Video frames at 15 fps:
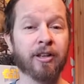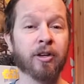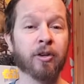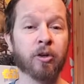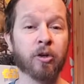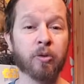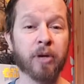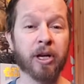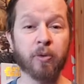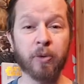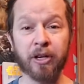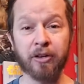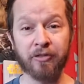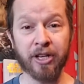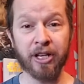who make
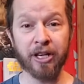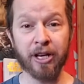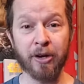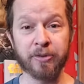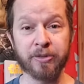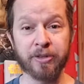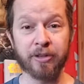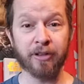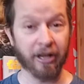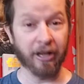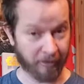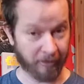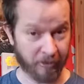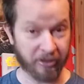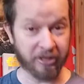weird videos
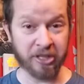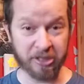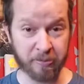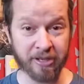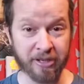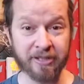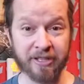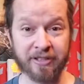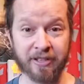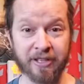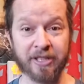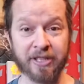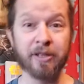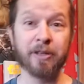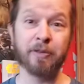with conspiracy
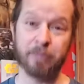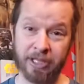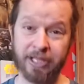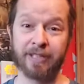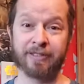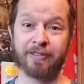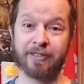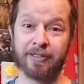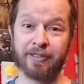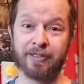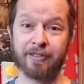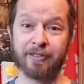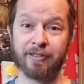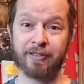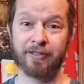theories. Please
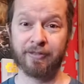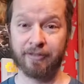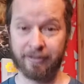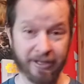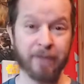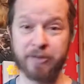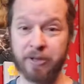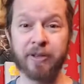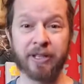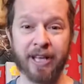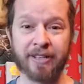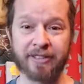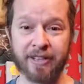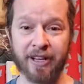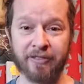stop doing
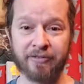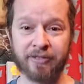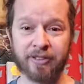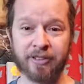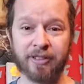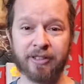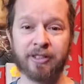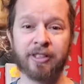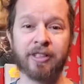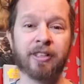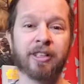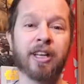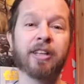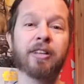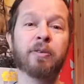that stuff.
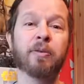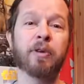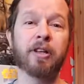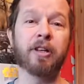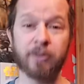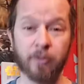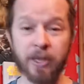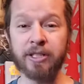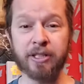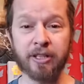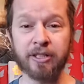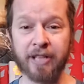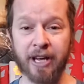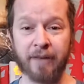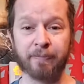It'll, it's a waste of
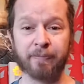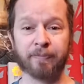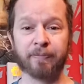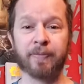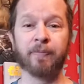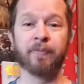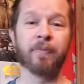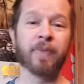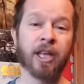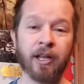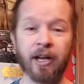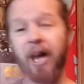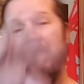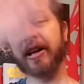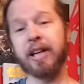your time.
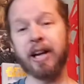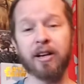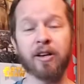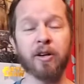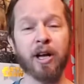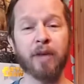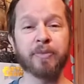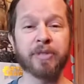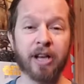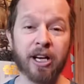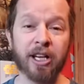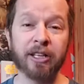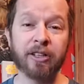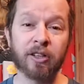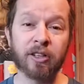Hi, Carol. I'm
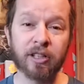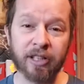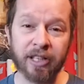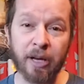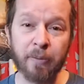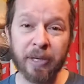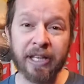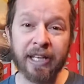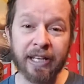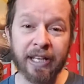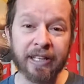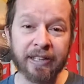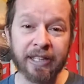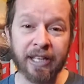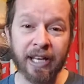sorry you're coming in
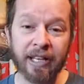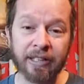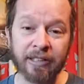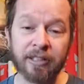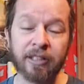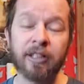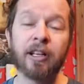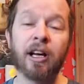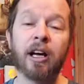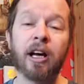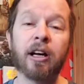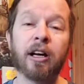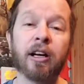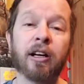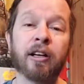at the end.
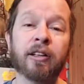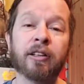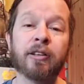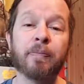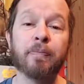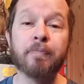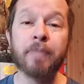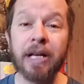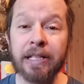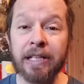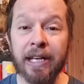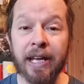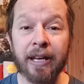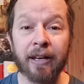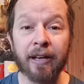Uh,
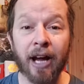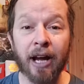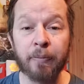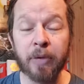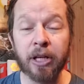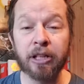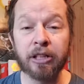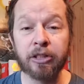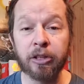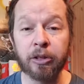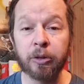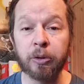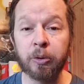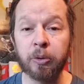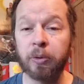Monday, I'm going to
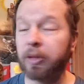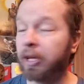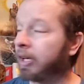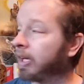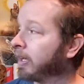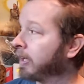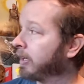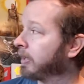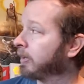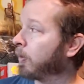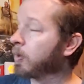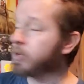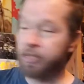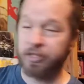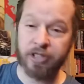do uh,
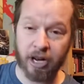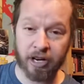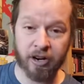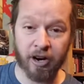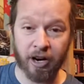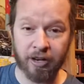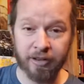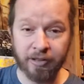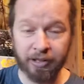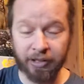Orson Scott Card.